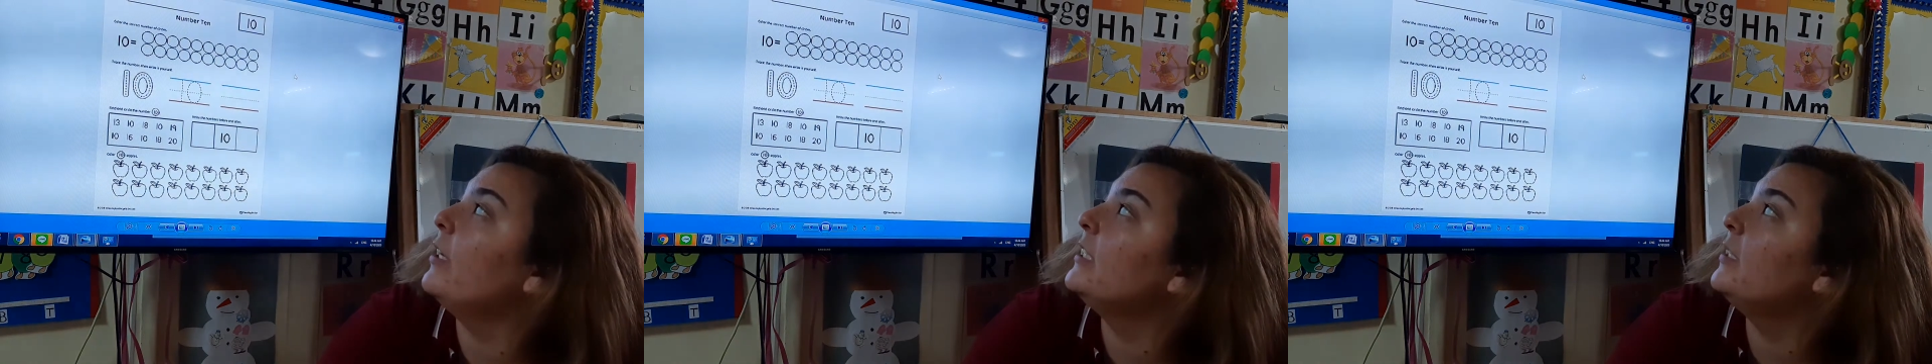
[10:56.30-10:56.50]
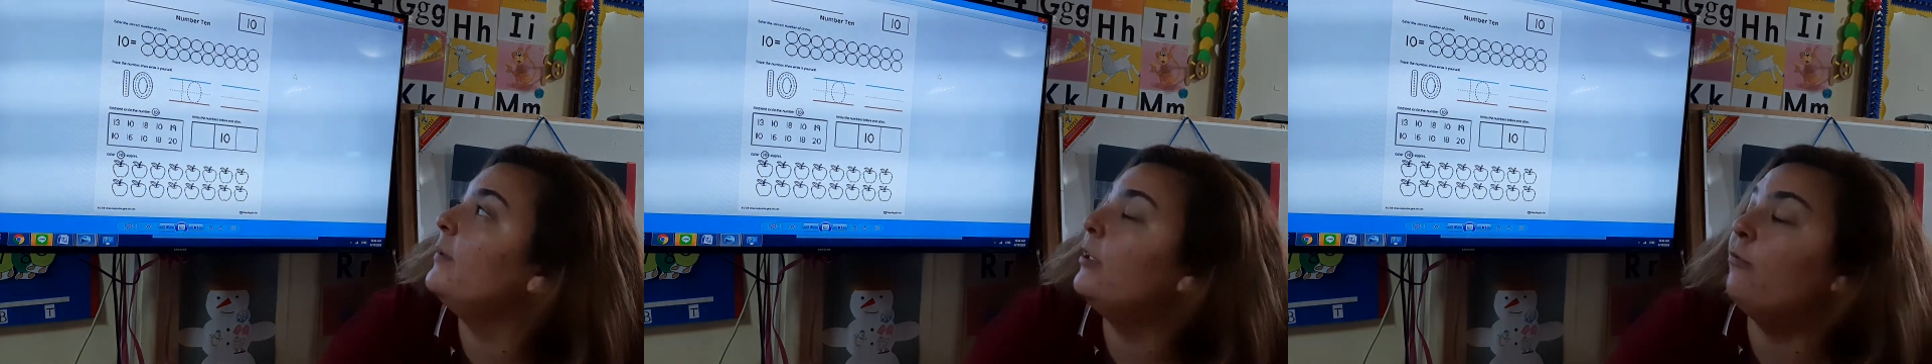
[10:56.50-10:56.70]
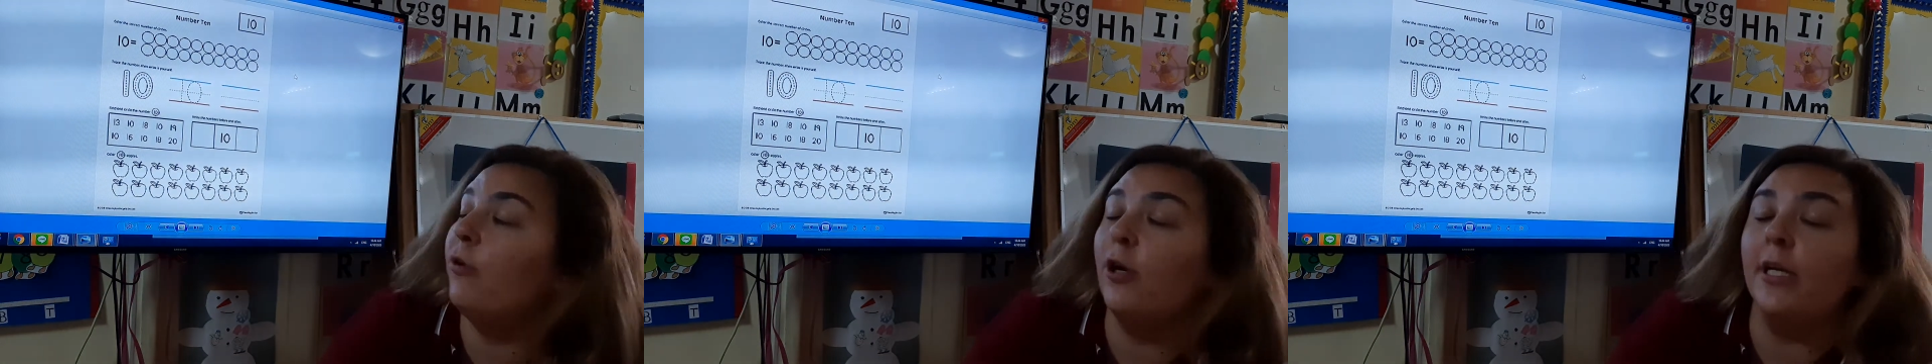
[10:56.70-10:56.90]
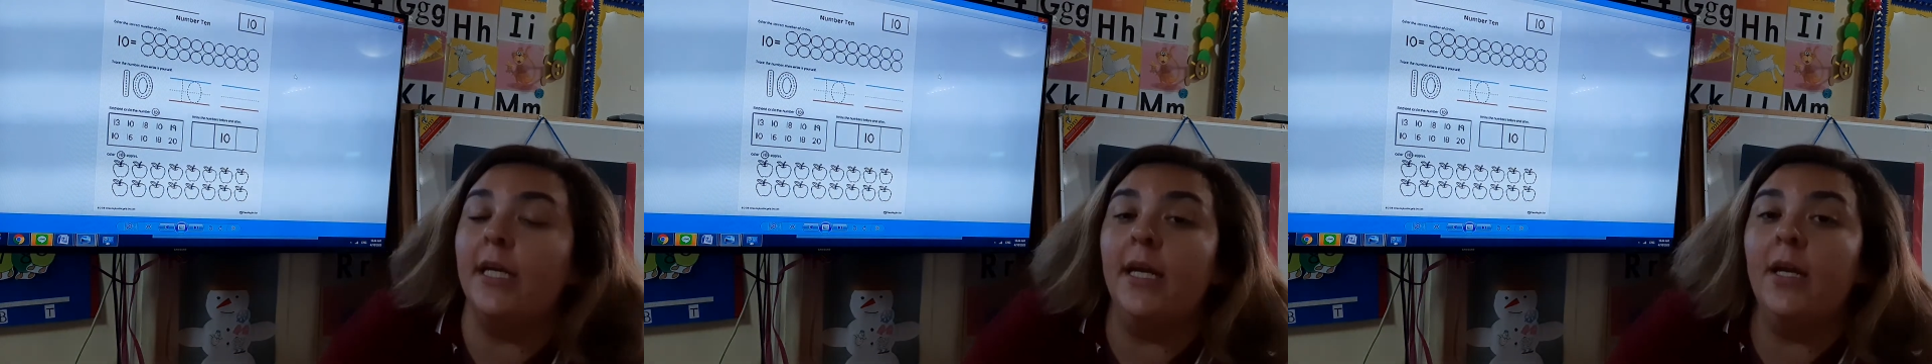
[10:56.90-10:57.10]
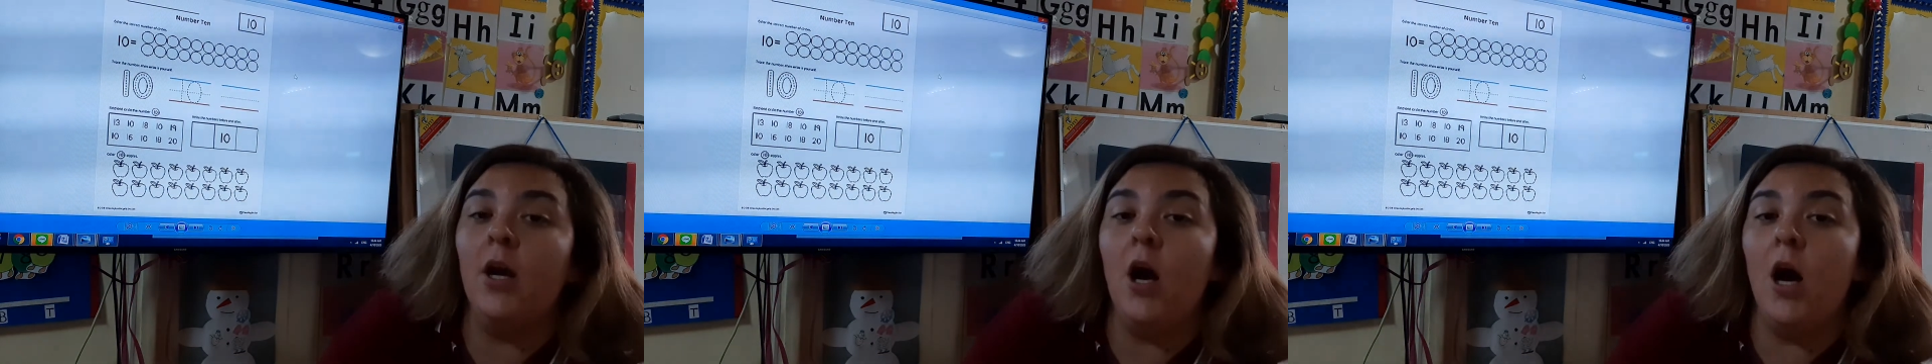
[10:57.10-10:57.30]
to be
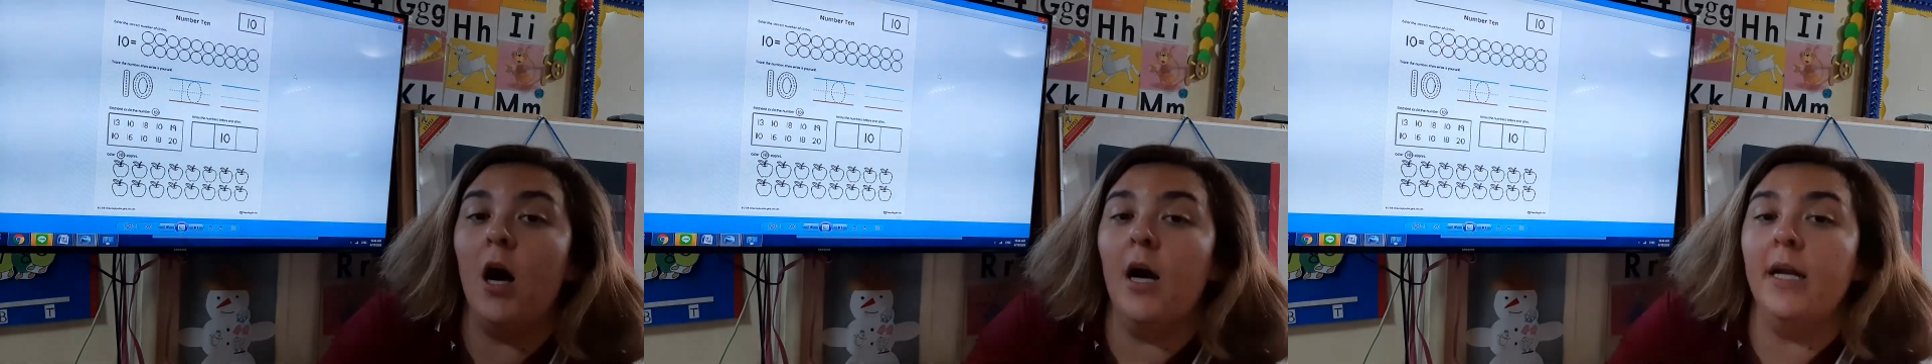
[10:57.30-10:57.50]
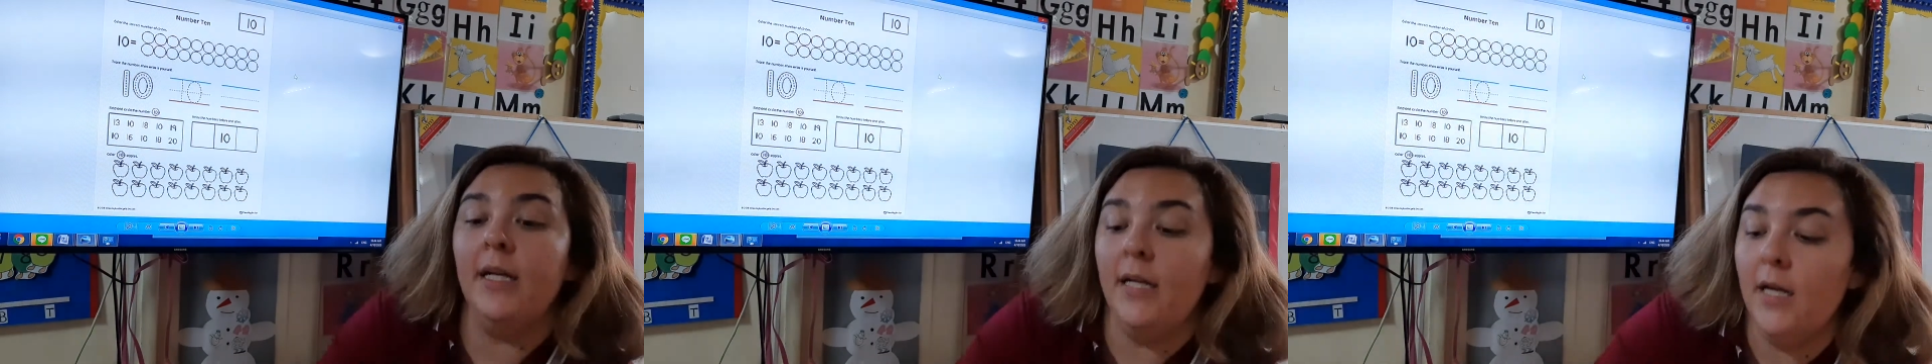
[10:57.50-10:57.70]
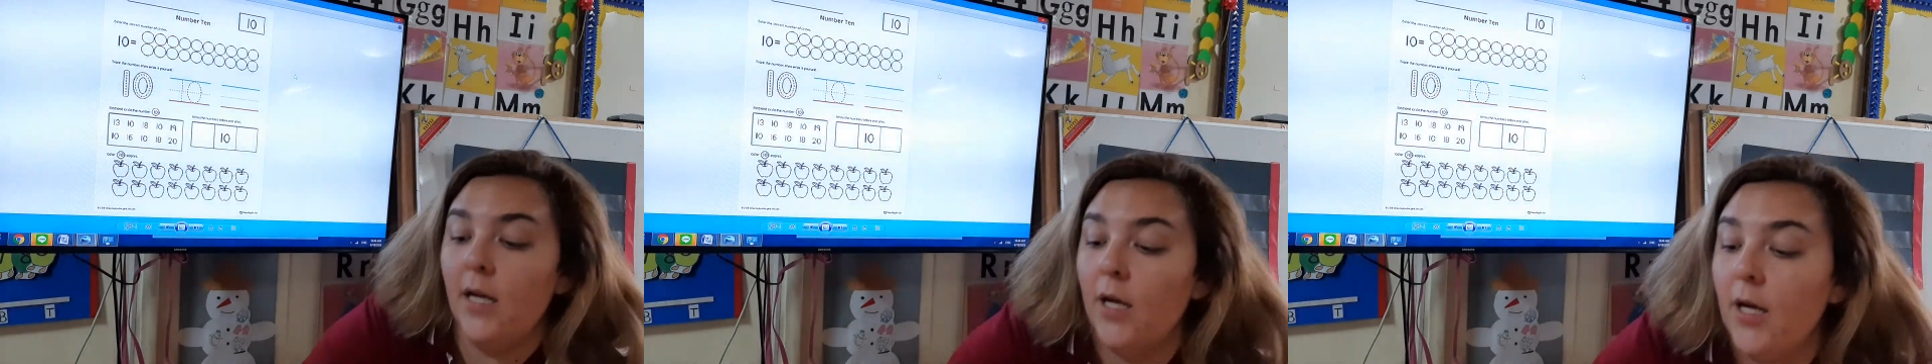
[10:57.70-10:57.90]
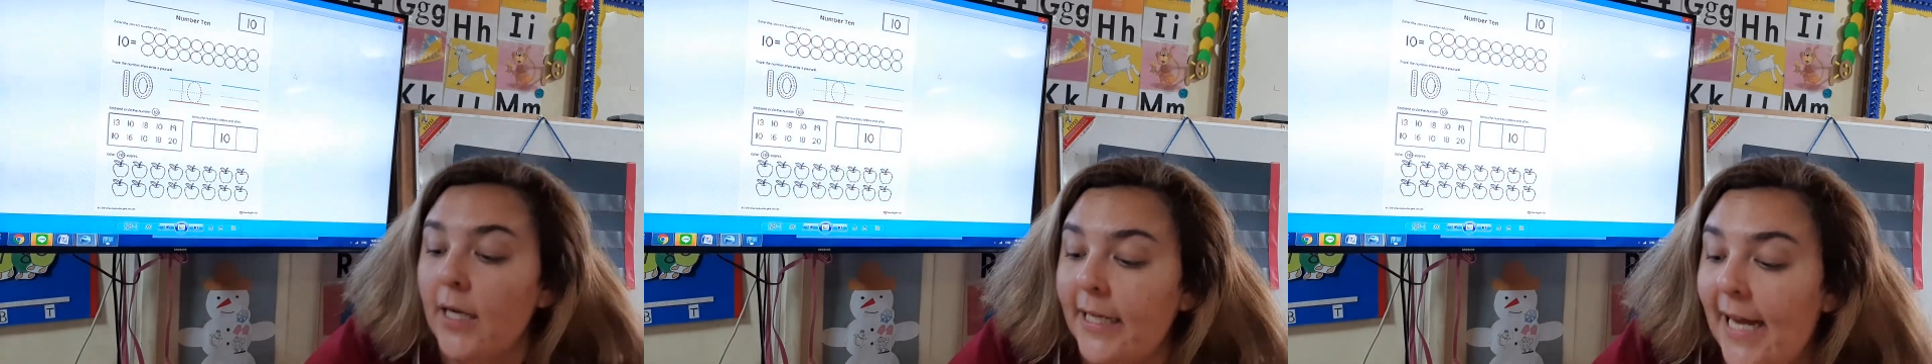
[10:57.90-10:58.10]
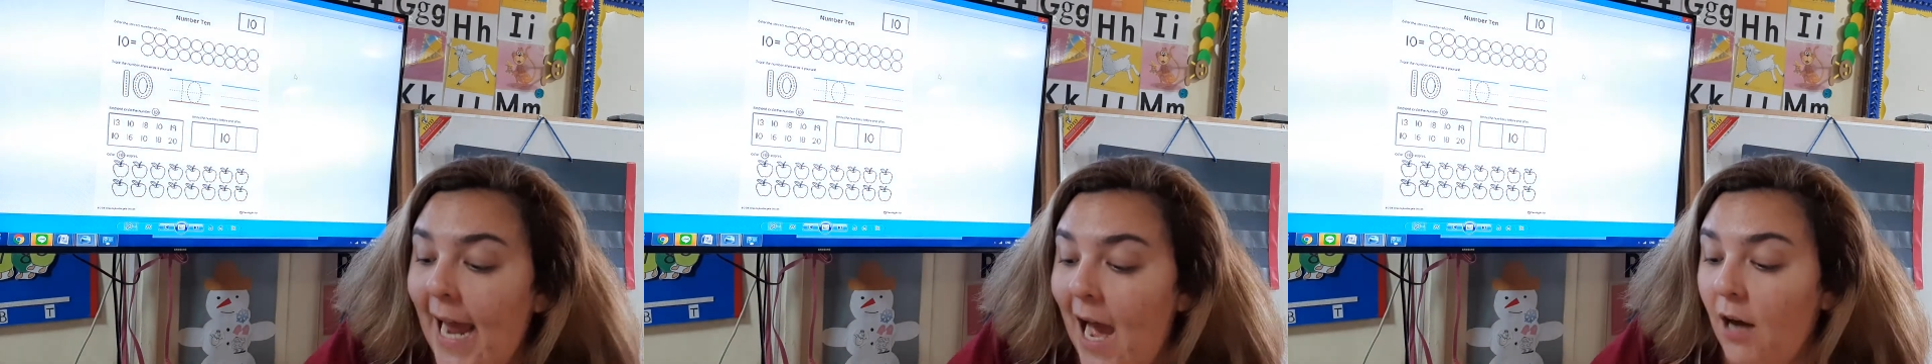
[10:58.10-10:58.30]
working on
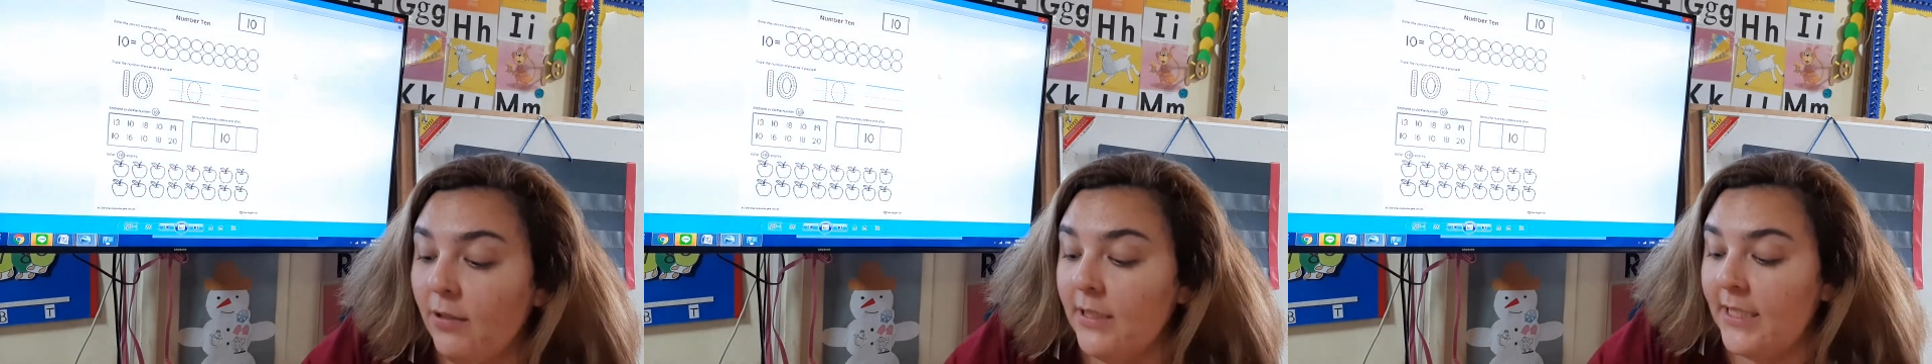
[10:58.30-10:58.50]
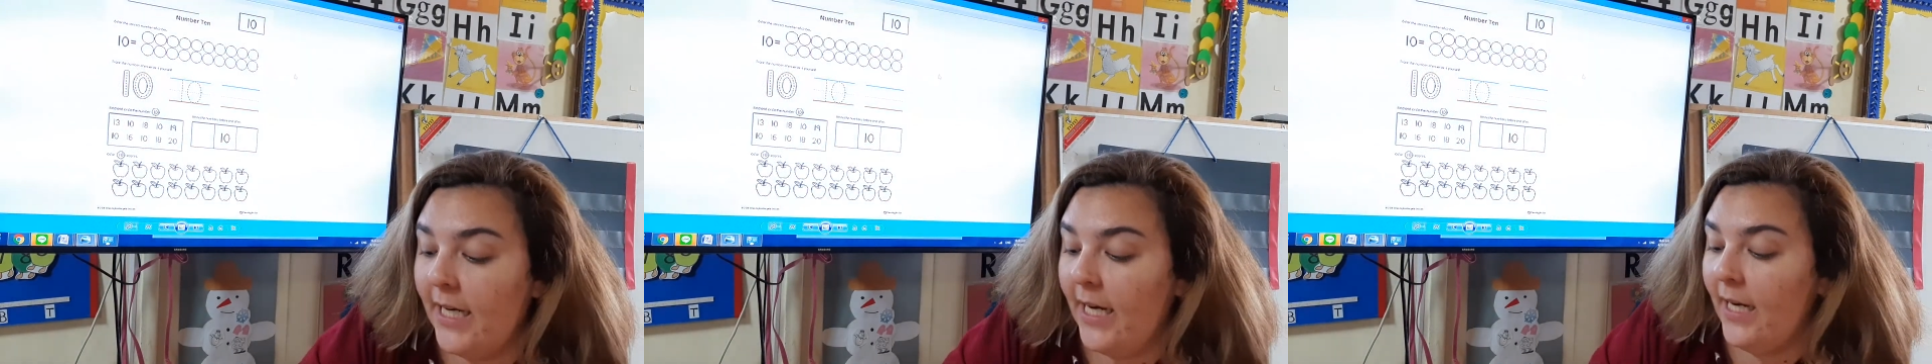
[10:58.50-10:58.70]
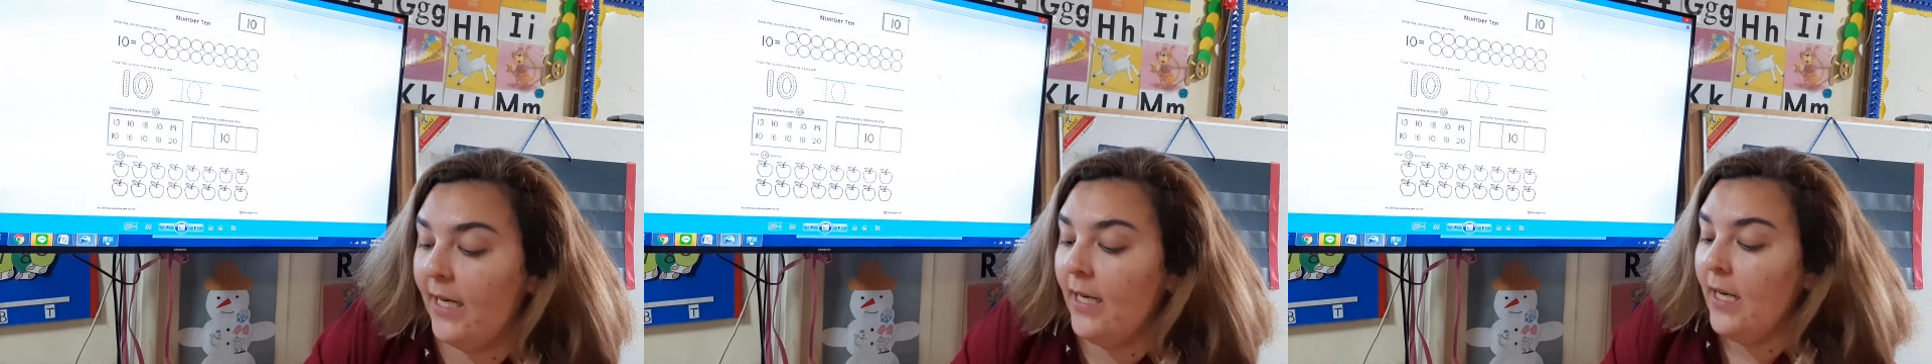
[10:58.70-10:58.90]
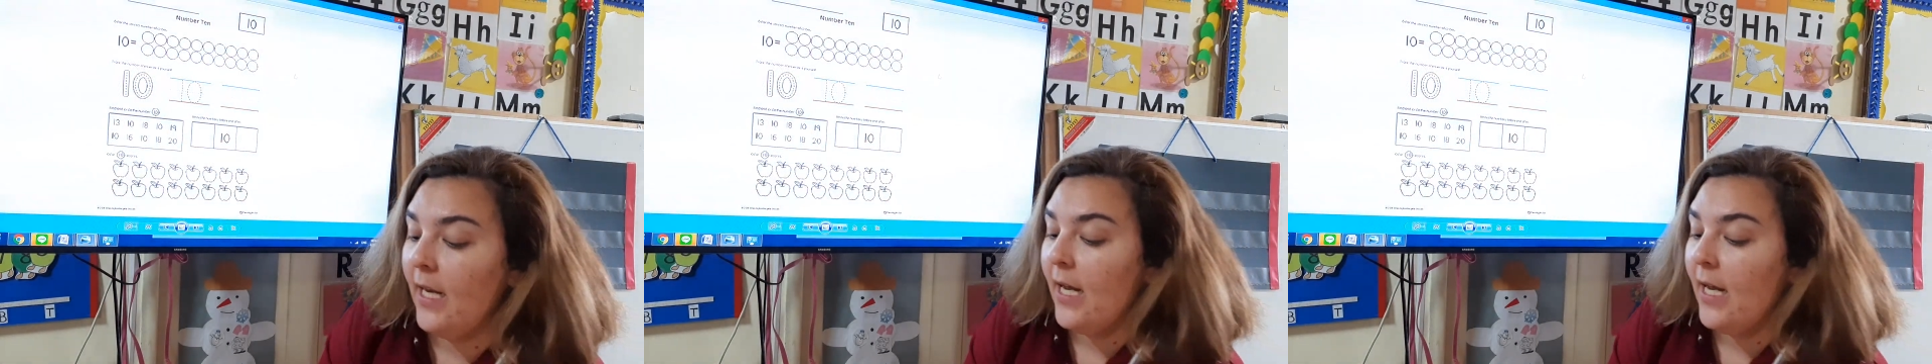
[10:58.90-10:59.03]
counting